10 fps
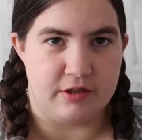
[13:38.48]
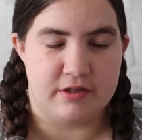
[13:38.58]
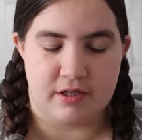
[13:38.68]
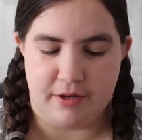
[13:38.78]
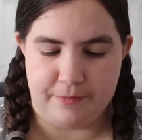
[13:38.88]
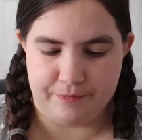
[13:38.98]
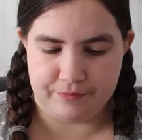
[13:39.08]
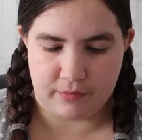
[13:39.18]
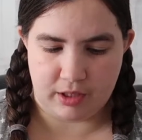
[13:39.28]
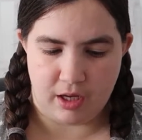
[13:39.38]
got some
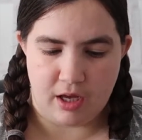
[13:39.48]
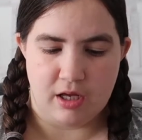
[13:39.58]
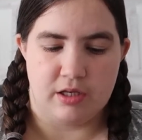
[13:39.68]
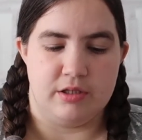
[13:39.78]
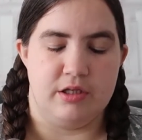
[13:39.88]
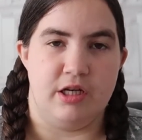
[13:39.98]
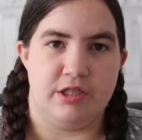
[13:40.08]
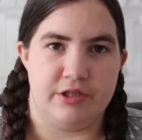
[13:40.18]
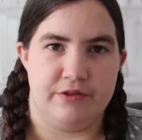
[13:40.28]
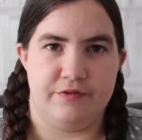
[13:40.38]

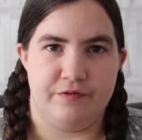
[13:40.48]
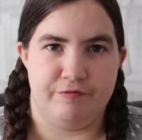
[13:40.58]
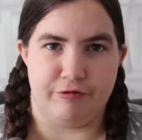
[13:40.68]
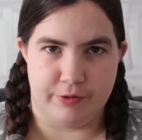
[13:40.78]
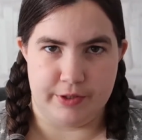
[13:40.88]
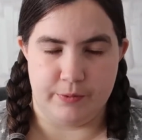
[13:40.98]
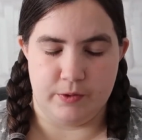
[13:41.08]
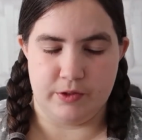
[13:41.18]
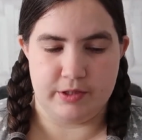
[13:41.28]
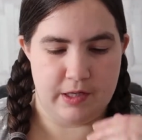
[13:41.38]
Nurture fruity
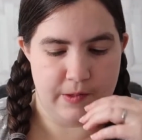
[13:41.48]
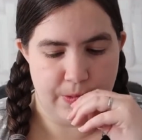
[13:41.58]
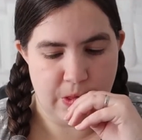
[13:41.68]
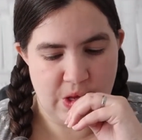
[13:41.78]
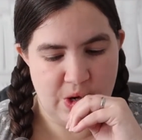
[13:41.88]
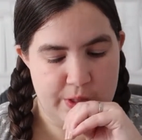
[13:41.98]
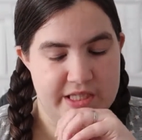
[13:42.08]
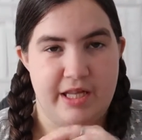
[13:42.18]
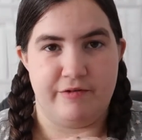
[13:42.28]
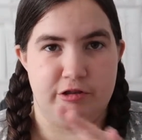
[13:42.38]
water,
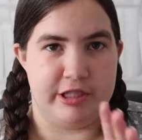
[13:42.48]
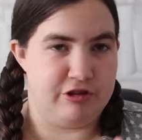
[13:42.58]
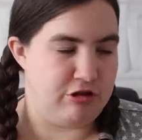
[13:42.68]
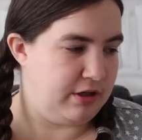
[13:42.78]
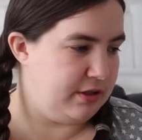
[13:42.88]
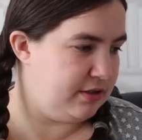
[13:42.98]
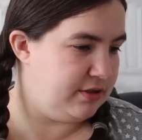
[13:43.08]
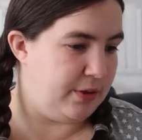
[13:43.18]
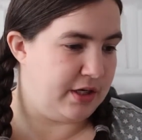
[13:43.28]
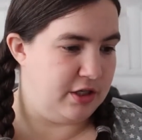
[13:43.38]
which they've already drunk,
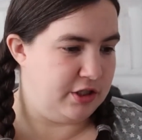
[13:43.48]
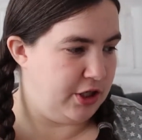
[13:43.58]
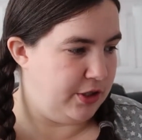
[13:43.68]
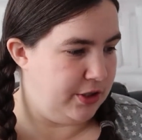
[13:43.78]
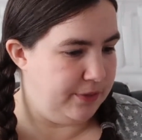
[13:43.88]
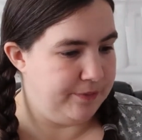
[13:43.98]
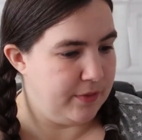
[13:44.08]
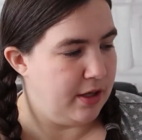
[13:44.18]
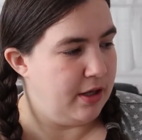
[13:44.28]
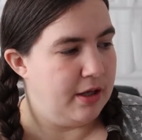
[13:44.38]
so I can't show you,
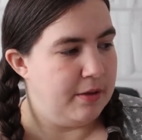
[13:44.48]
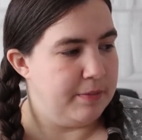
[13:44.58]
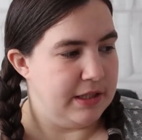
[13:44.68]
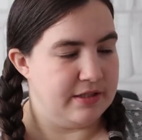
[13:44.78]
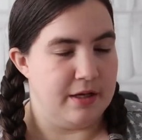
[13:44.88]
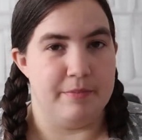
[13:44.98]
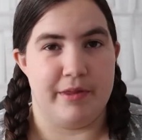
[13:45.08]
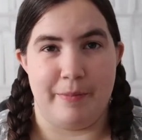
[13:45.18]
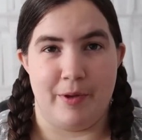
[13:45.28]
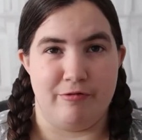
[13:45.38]
but
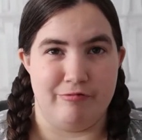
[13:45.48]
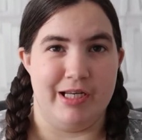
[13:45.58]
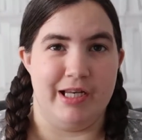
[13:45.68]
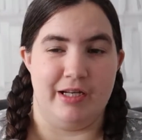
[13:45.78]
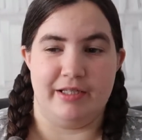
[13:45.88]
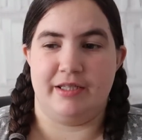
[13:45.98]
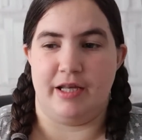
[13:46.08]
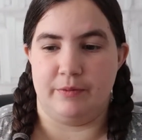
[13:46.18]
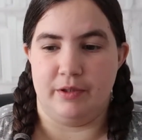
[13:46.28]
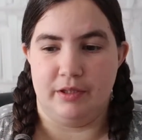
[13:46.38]
they both really liked
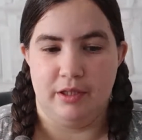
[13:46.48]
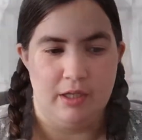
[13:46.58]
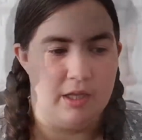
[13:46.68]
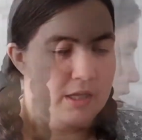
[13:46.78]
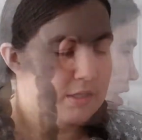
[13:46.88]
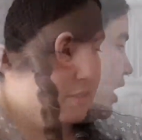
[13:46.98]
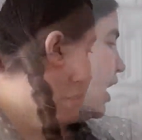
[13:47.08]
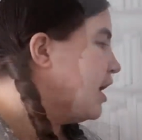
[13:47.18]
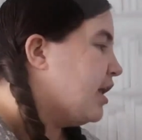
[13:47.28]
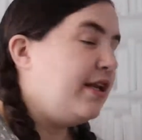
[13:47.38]
that one.
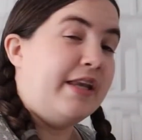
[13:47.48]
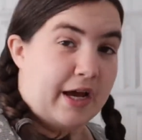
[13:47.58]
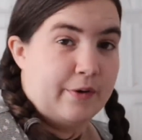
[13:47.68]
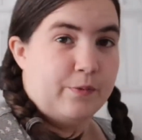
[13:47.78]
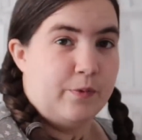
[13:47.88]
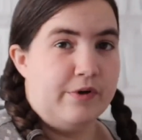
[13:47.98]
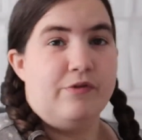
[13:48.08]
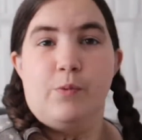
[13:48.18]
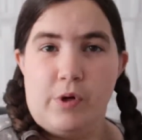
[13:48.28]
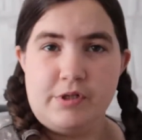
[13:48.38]
Now, one of
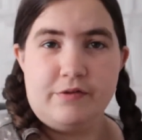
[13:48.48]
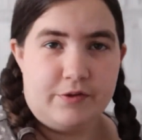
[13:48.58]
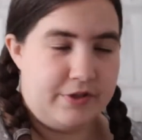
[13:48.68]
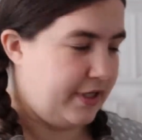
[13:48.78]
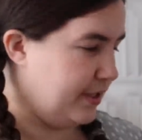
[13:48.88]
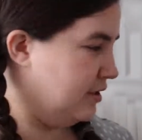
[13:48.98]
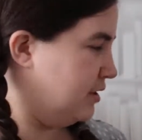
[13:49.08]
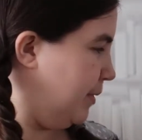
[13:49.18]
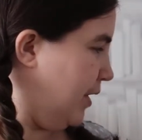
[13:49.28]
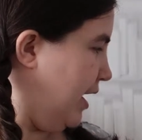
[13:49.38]
the wonderful things
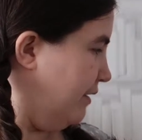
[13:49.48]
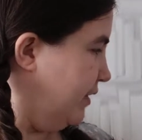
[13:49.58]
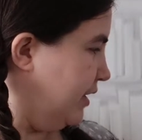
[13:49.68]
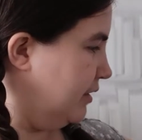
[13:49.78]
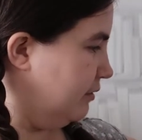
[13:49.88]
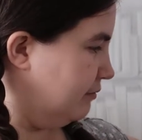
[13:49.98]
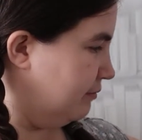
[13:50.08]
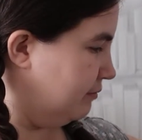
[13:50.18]
about having